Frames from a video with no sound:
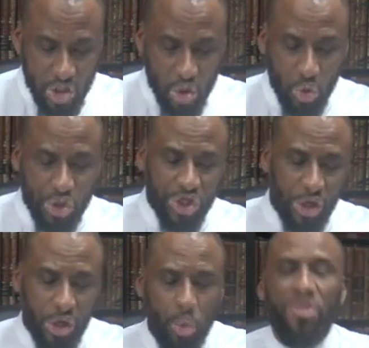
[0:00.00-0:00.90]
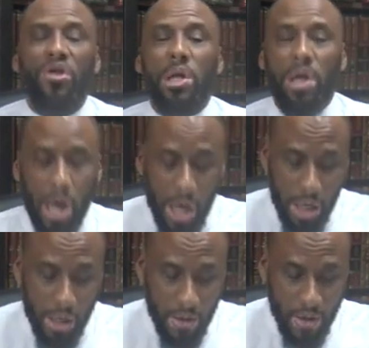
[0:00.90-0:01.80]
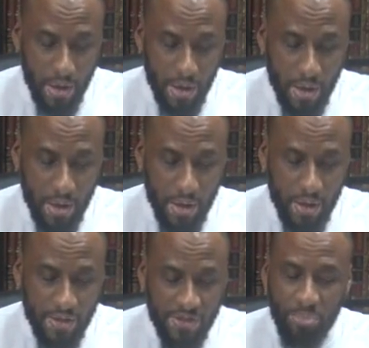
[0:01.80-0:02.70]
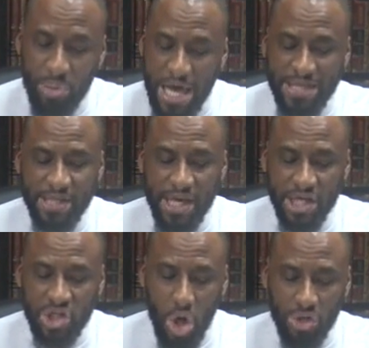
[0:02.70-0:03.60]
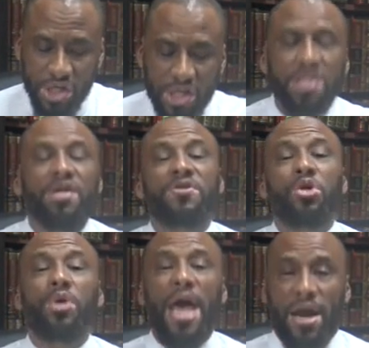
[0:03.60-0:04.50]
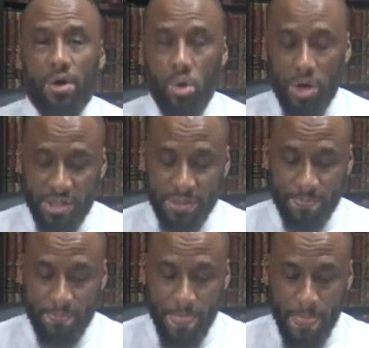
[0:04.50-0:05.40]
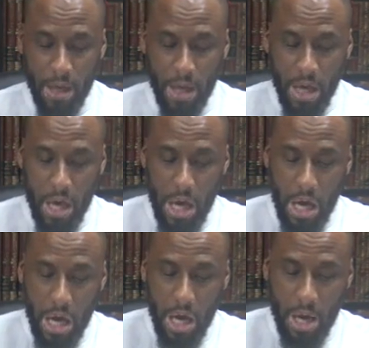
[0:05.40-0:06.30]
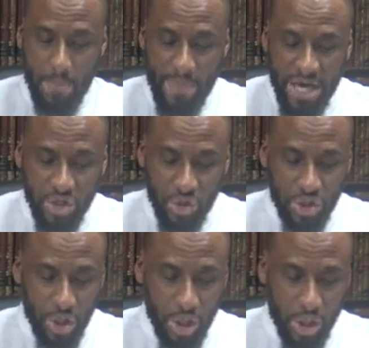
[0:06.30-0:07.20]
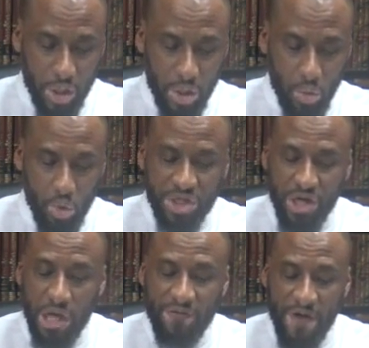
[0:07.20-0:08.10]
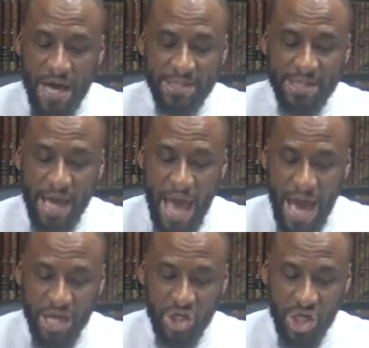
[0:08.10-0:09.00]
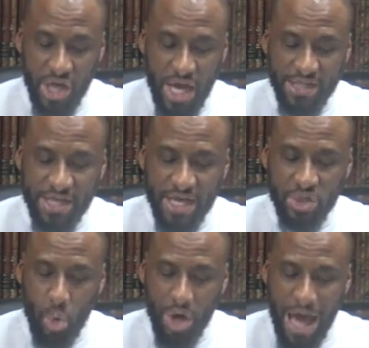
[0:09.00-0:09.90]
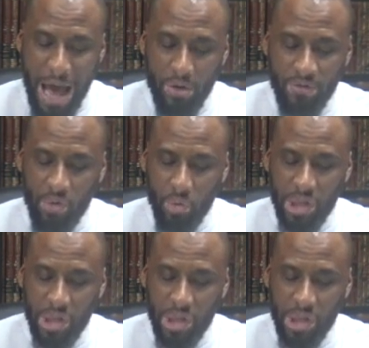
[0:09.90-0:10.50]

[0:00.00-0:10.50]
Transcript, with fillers: so shirk with Allah, the blessed and exalted, is of two categories. Major shirk, which nullifies the action and takes one out of the